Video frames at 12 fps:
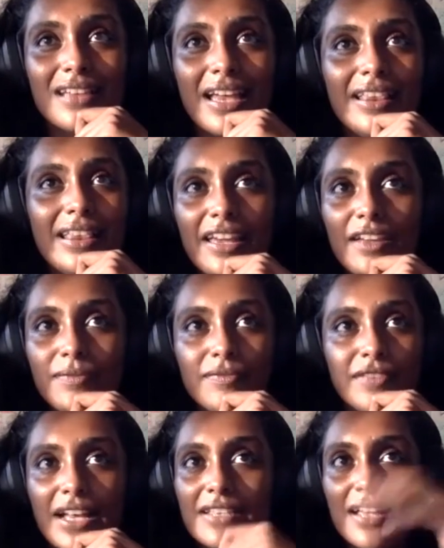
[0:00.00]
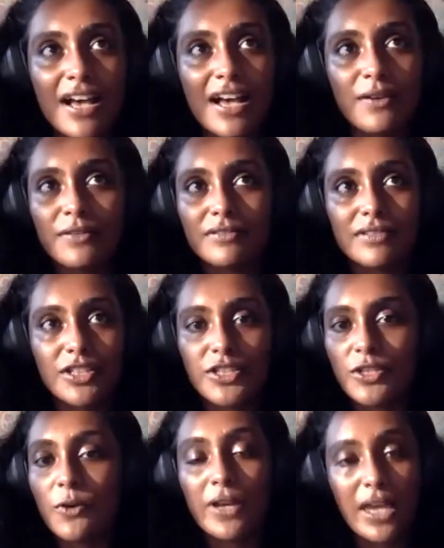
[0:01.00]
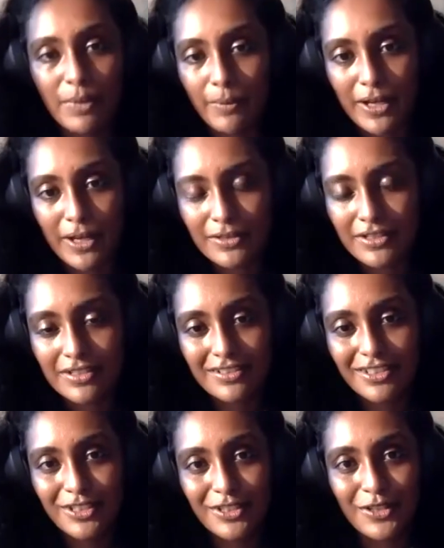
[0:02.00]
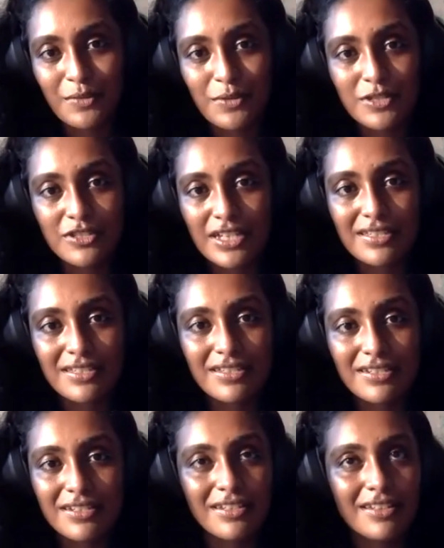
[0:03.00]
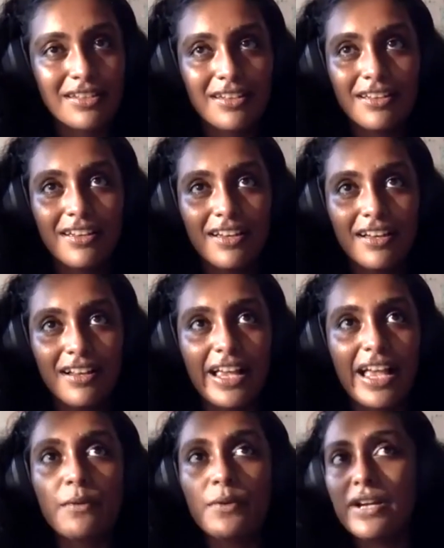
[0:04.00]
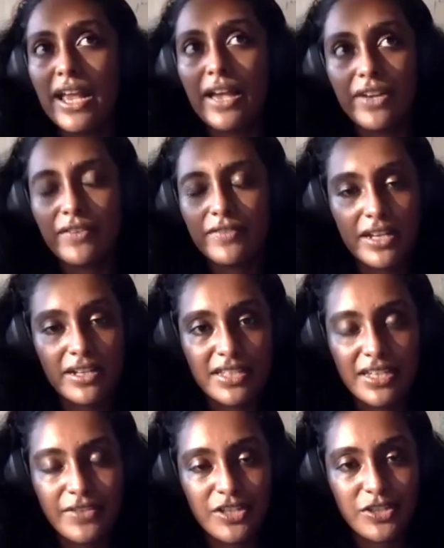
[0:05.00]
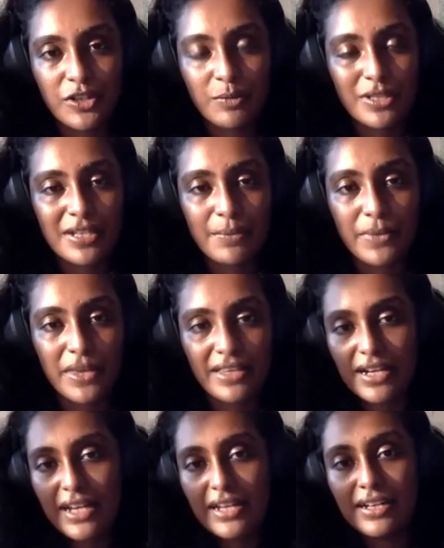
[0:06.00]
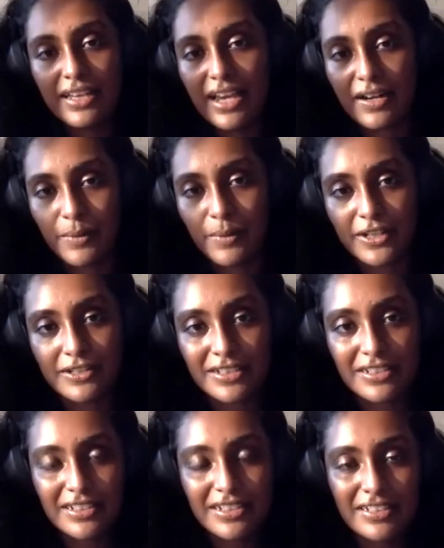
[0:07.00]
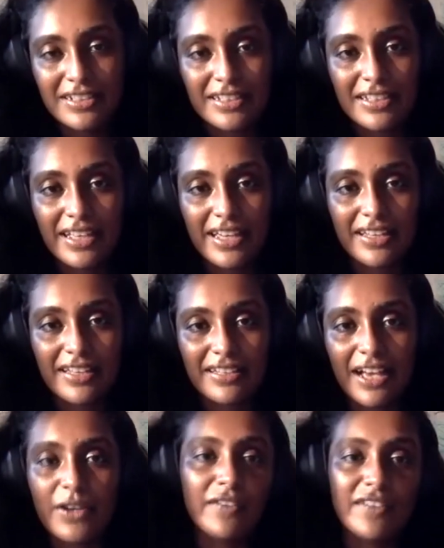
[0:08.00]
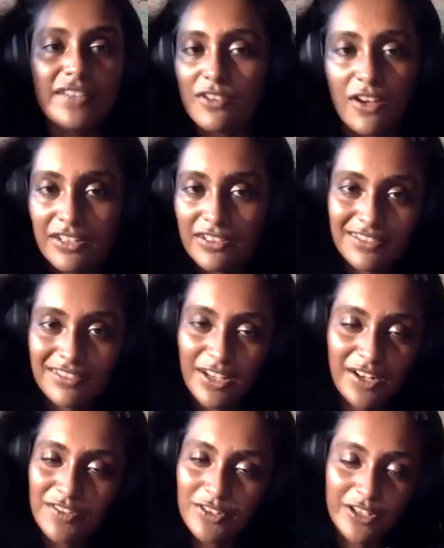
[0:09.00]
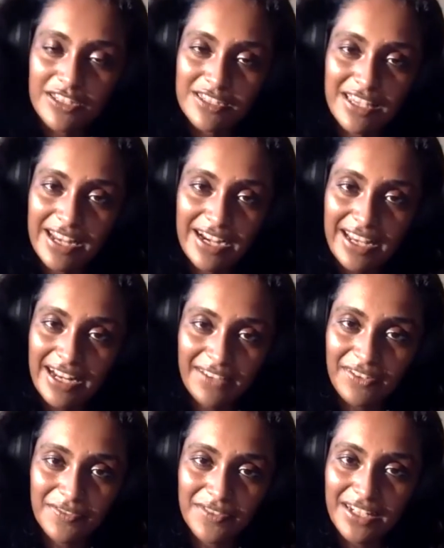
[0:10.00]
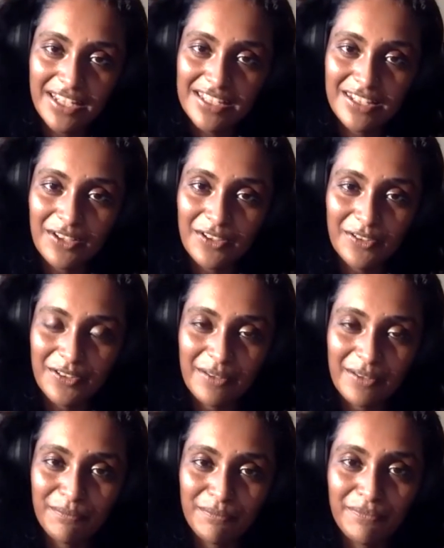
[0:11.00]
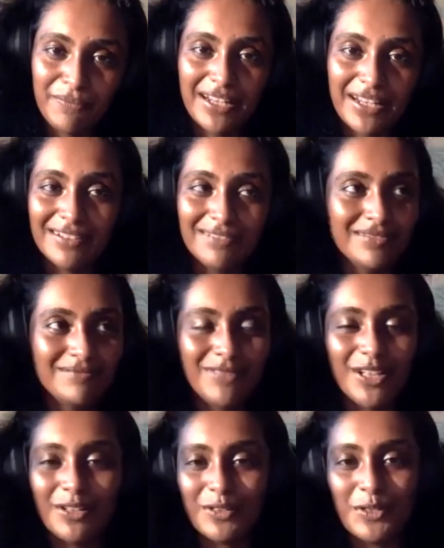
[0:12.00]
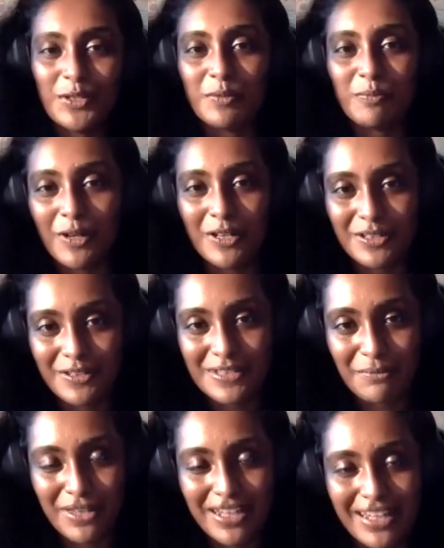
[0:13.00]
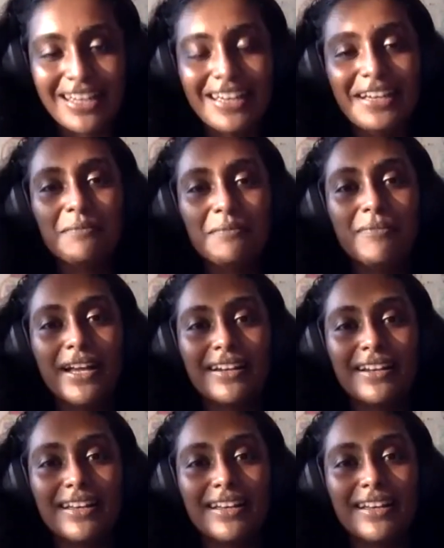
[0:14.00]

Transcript: and they, that's how the show came about. You know, it was just, like, I would never have done a TV show about something that I didn't care about. Like, I could have just gone, I could have joined CNA like 15 years ago and been a, you know, news reporter or something. But